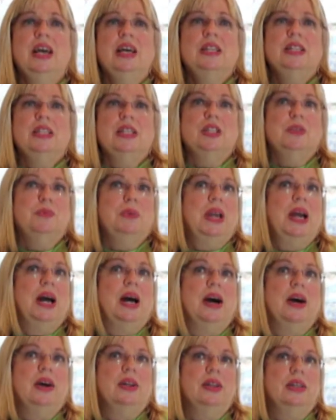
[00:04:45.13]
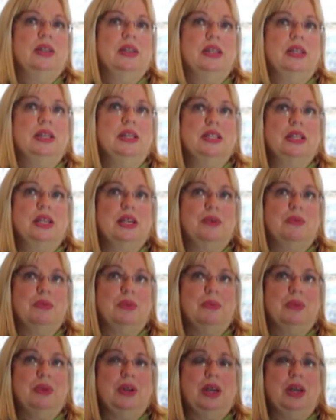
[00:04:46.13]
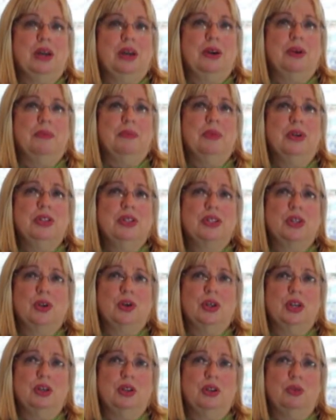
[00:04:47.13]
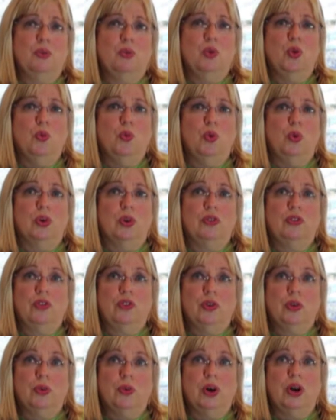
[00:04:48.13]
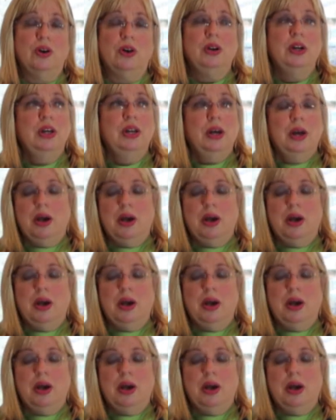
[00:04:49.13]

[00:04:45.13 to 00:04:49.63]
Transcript: tend to be hard and you need to keep them soaking in warm water for a while.